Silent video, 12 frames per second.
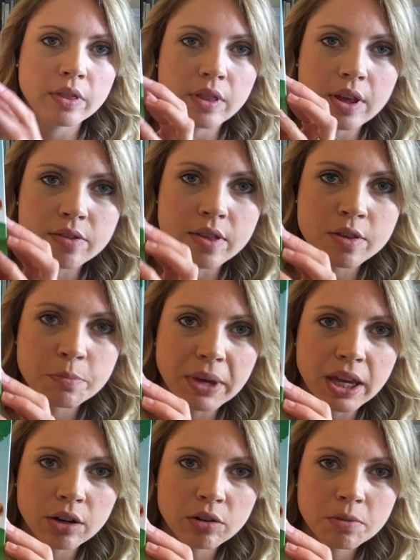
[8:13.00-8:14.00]
this
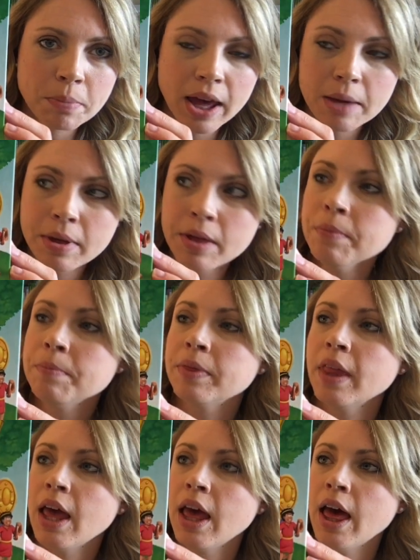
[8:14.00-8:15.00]
Beginner's Bible,
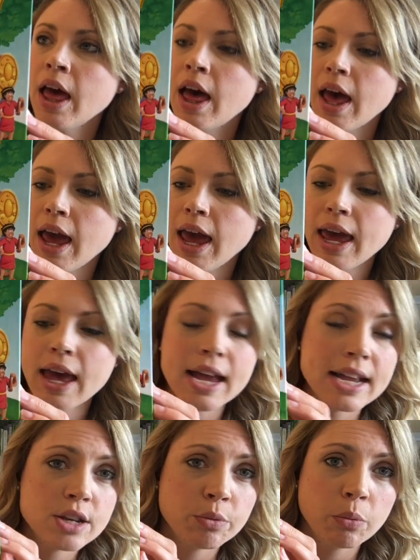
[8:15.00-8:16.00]

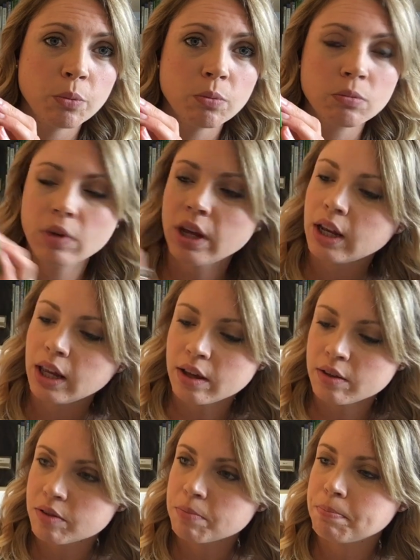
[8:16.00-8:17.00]
and it
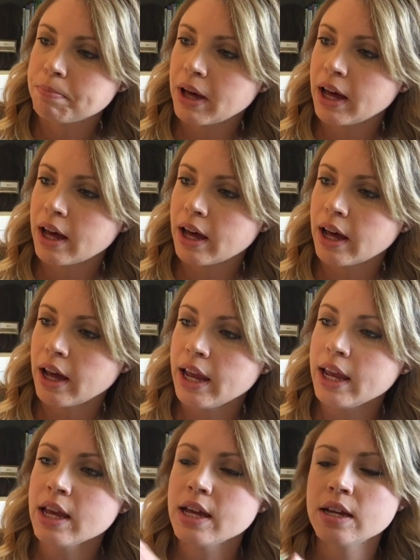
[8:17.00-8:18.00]
is by,